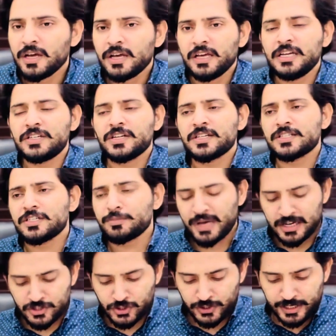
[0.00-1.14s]
He doesn't
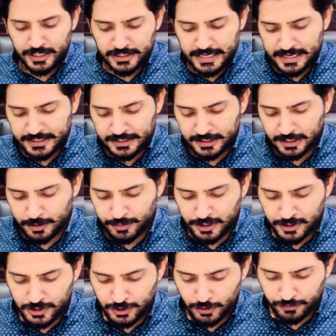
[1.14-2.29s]
mention any technical
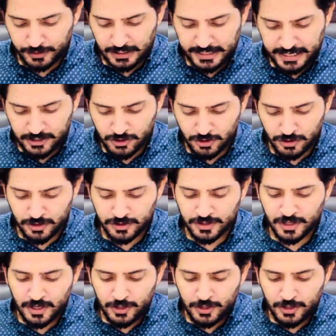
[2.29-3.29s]
ability of the lectures.